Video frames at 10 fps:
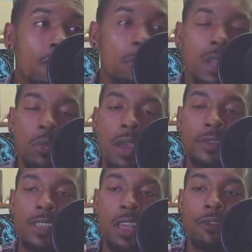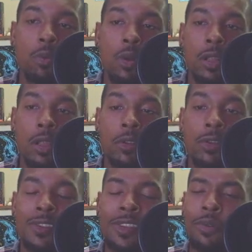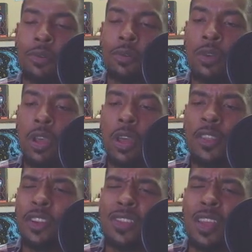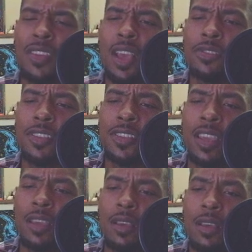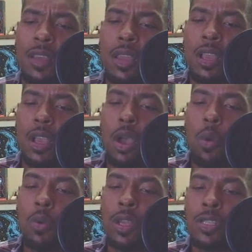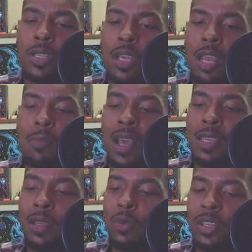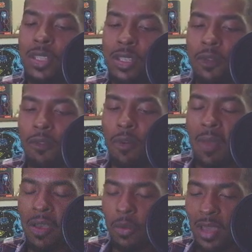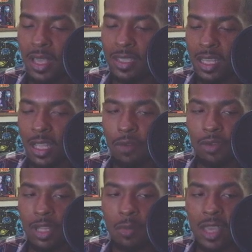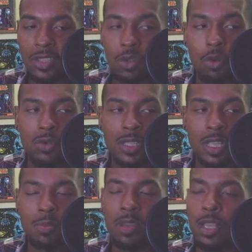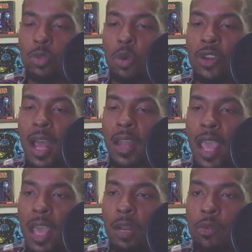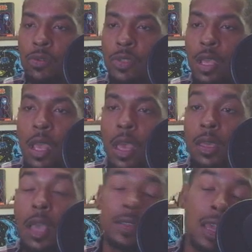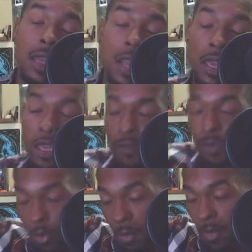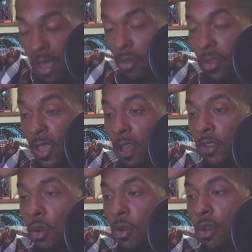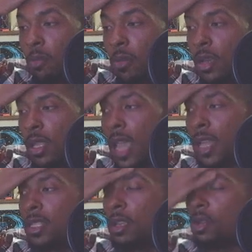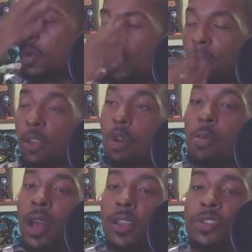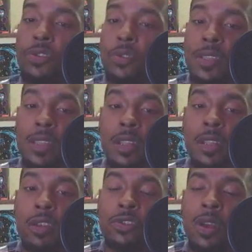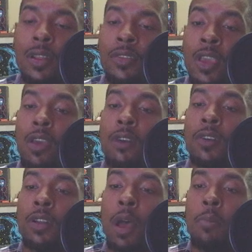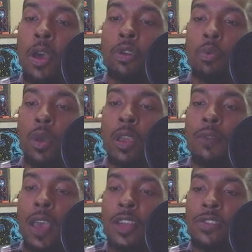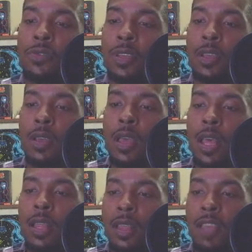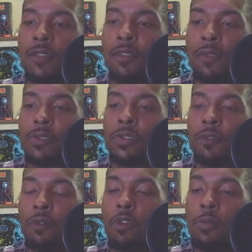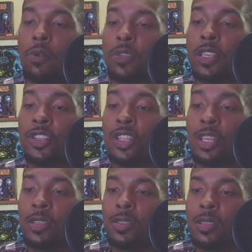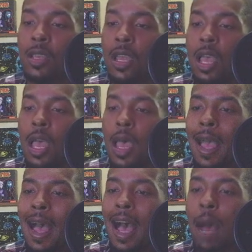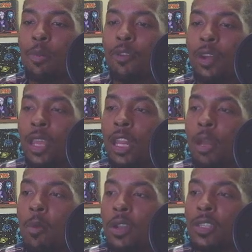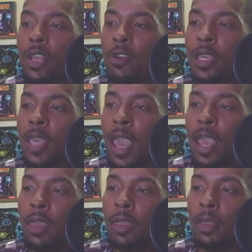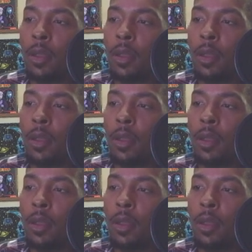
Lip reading: meaning we have to take from one another until there's nothing else to take. Which from how the way I see it, it really makes no sense, because we're not animals. Yes, I cannot give you a better thing of doing, but I can tell you one thing: nobody is truly sitting there trying to think of a better way of actually living first and foremost. It's just operating in a monetary gain